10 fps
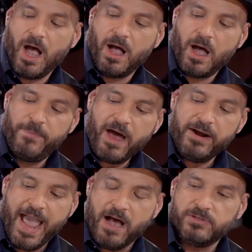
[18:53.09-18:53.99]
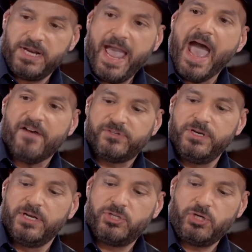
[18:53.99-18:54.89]
uh, about an ounce and a half. So
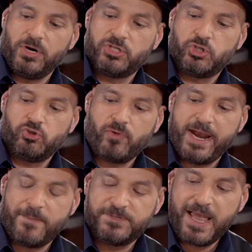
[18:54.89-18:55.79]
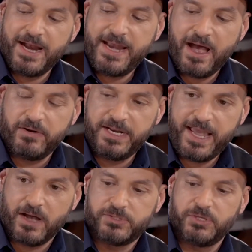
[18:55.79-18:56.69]
you're going to turn it straight upside down and
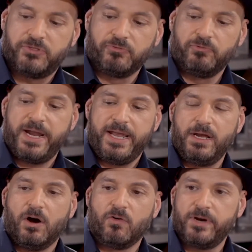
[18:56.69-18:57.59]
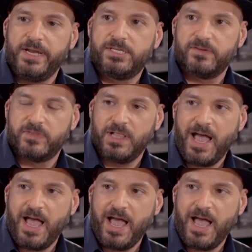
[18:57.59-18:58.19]
count to three over each of the